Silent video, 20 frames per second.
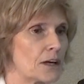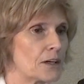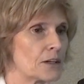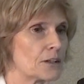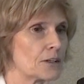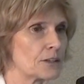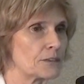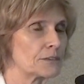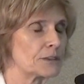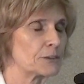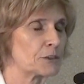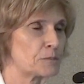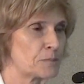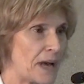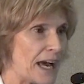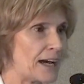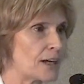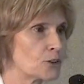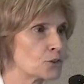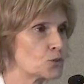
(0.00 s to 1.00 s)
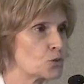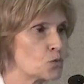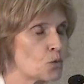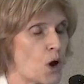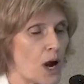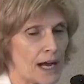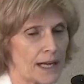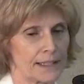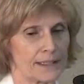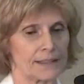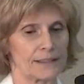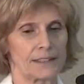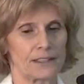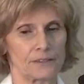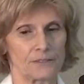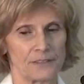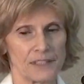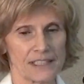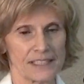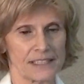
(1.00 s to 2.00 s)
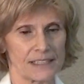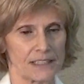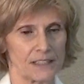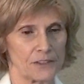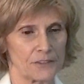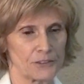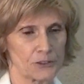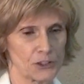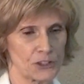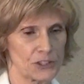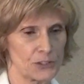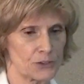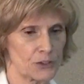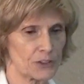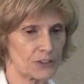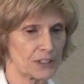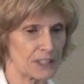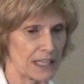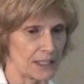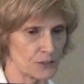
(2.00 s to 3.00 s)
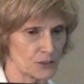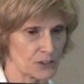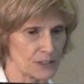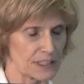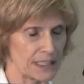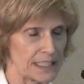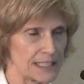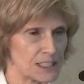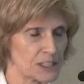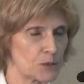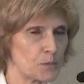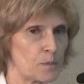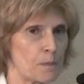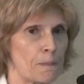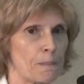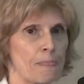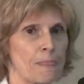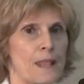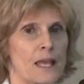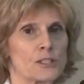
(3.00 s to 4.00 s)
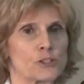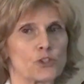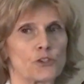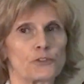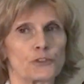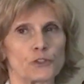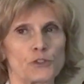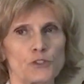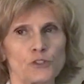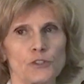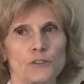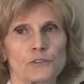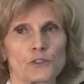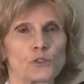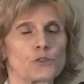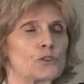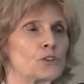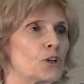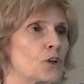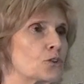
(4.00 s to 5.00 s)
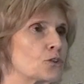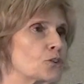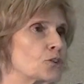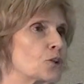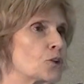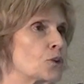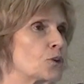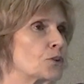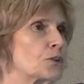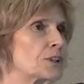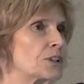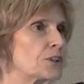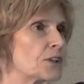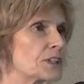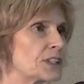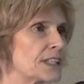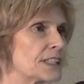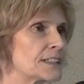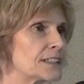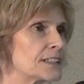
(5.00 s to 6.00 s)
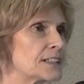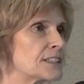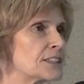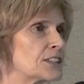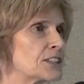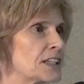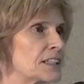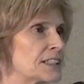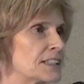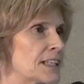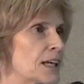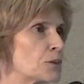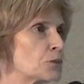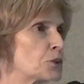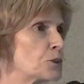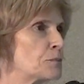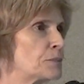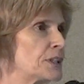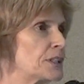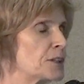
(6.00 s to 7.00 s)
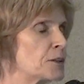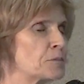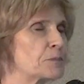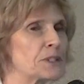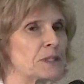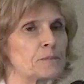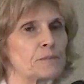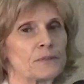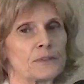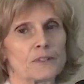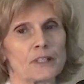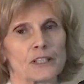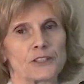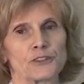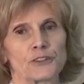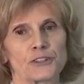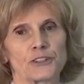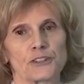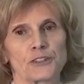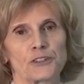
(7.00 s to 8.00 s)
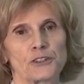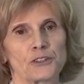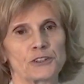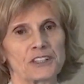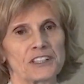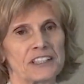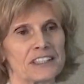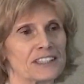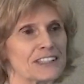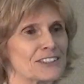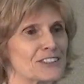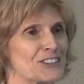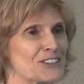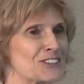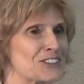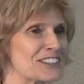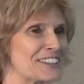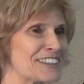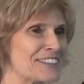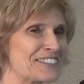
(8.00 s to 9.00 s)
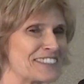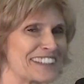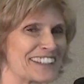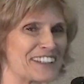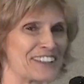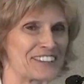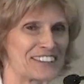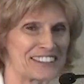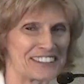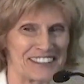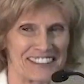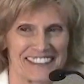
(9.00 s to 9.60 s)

uh, about why invest in the first 1,000 days. So for those of you who don't know the Oriente study, that would be the people under 30 years or something.